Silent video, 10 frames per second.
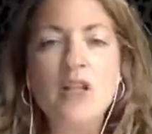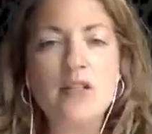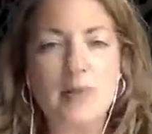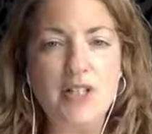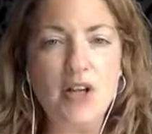
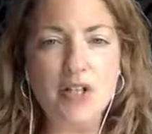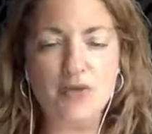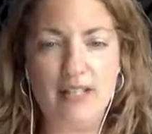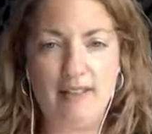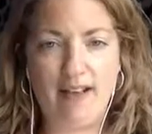So I started
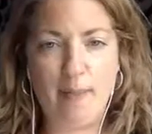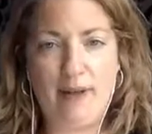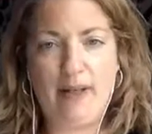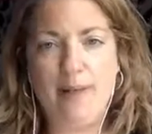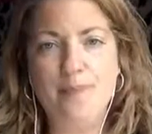to really think
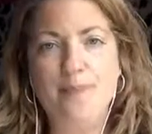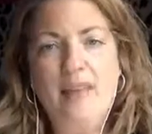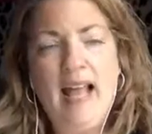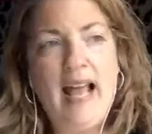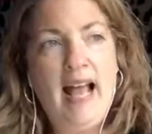about it.
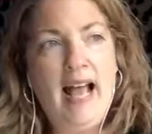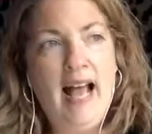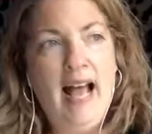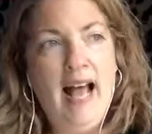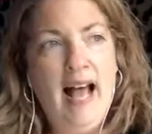
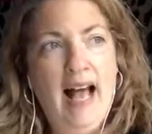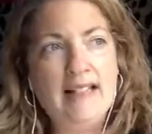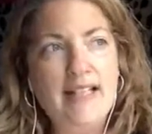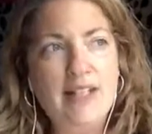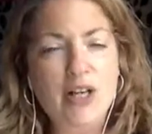
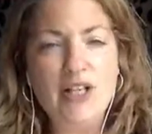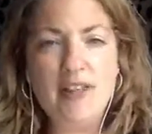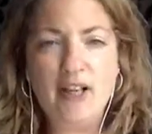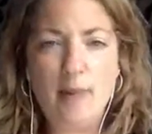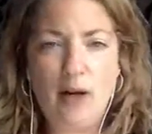And I started to
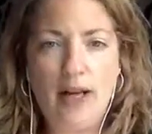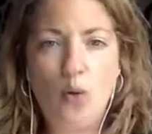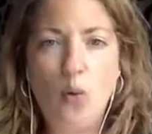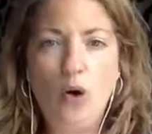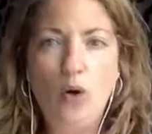think about, like,
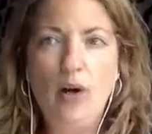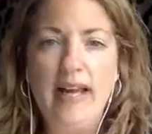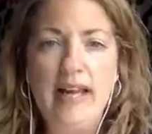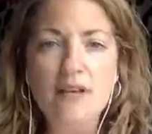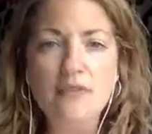well,
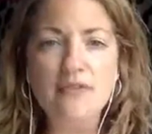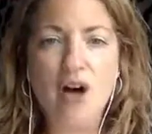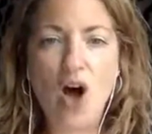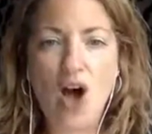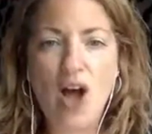if
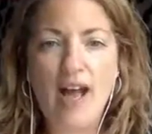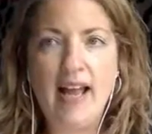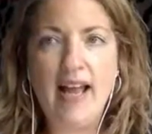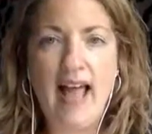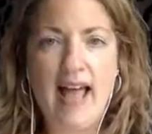
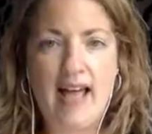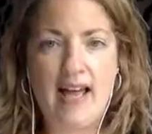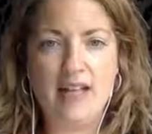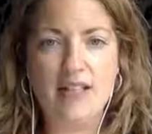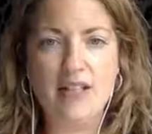I
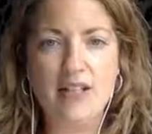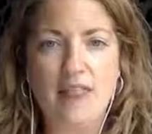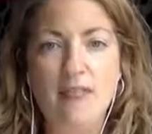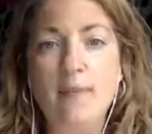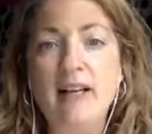had
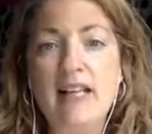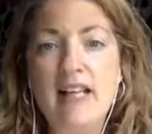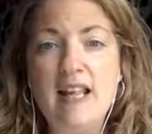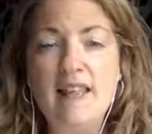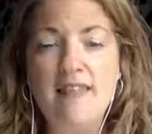the
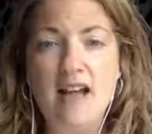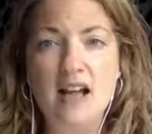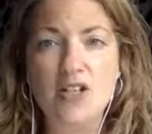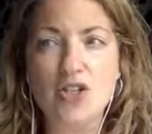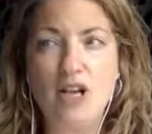money
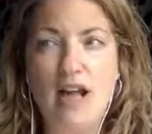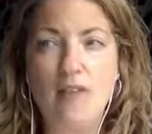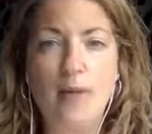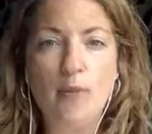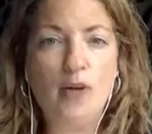that at
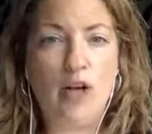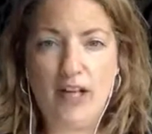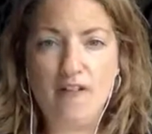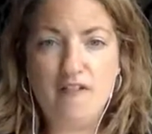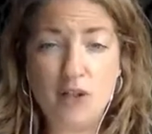the moment
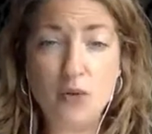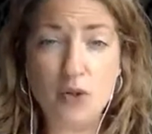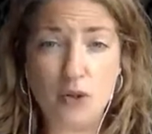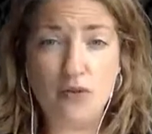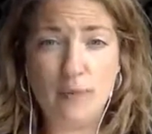like feels
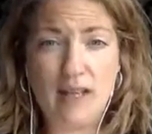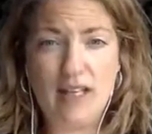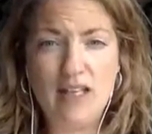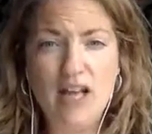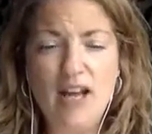good for
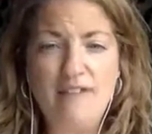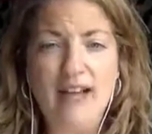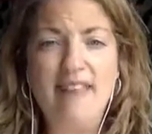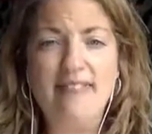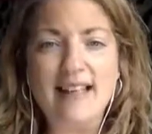me, if I
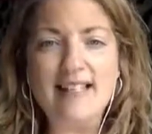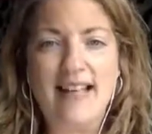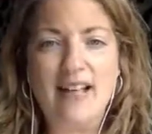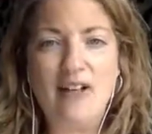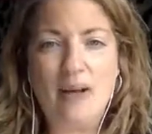had that
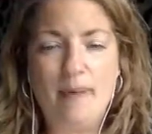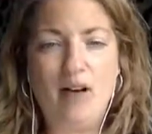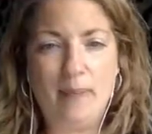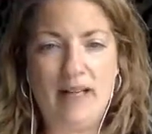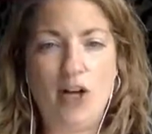amount
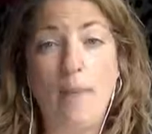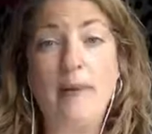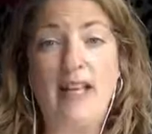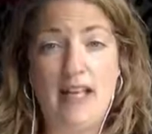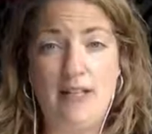of money
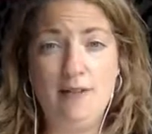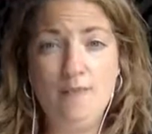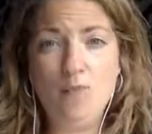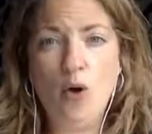coming in,